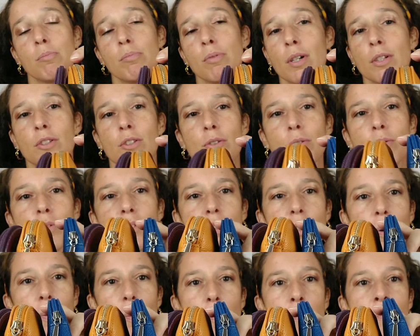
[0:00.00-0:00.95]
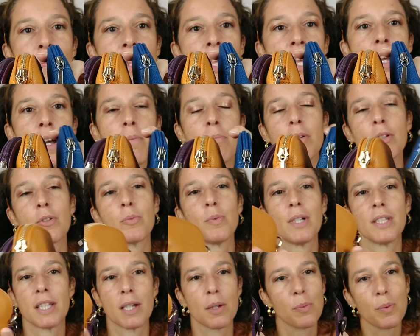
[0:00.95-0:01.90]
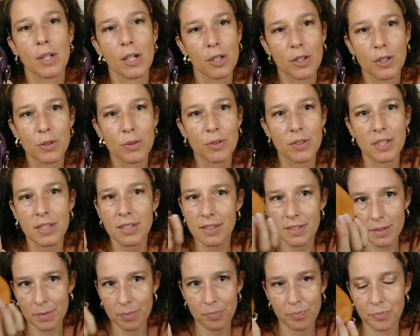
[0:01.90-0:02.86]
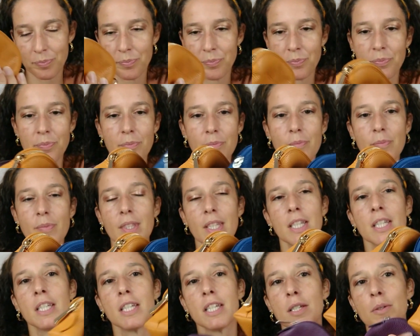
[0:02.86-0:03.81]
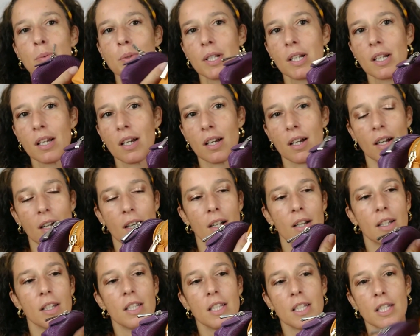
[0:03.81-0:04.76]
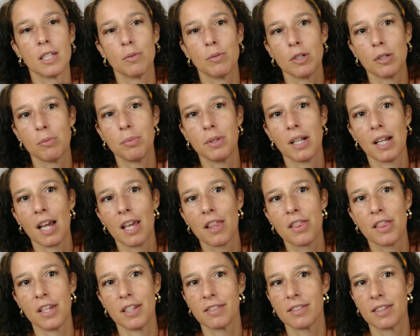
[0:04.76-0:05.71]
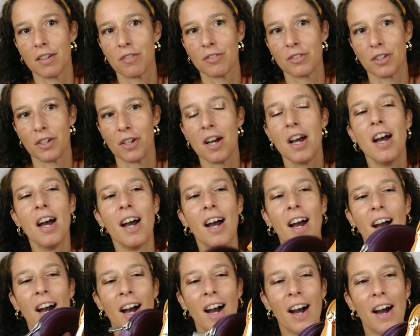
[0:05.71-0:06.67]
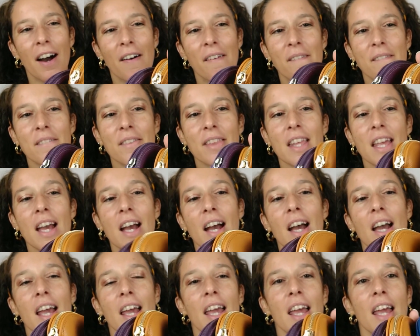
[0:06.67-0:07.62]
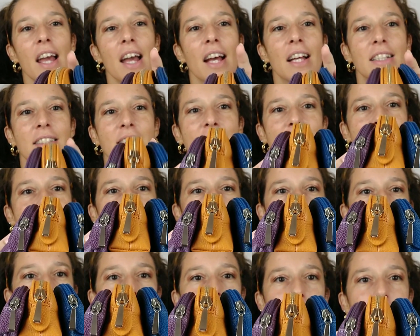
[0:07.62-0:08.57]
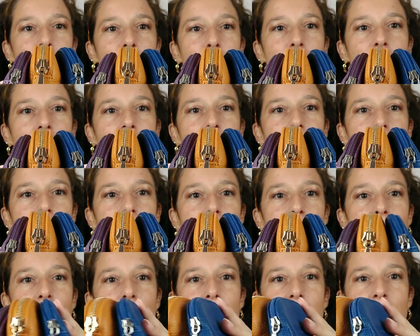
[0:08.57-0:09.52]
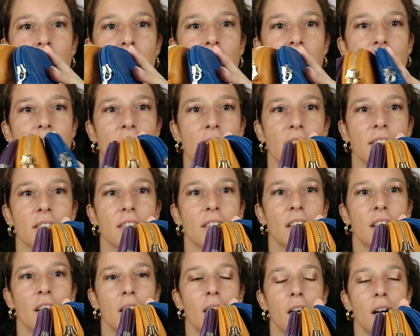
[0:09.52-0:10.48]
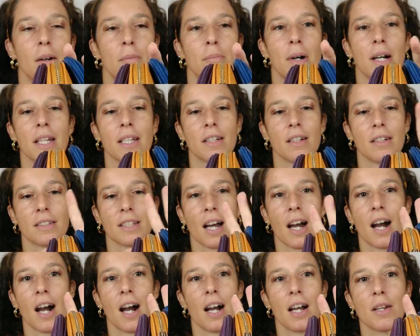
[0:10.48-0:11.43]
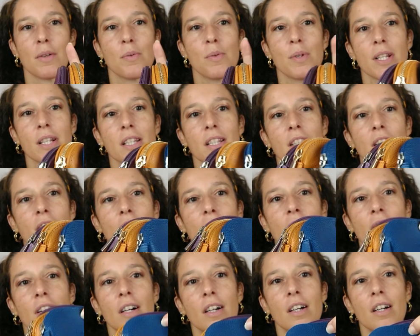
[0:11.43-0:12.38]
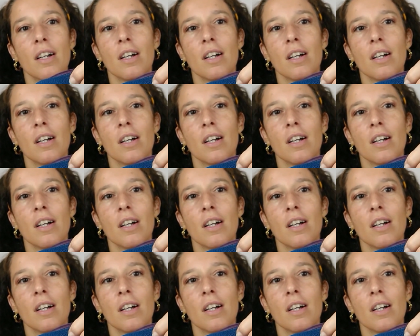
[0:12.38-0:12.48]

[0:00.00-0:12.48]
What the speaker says: brand new, so, but when I will use it, it will be like this after. And so look how gorgeous it is. Oh my God, I really love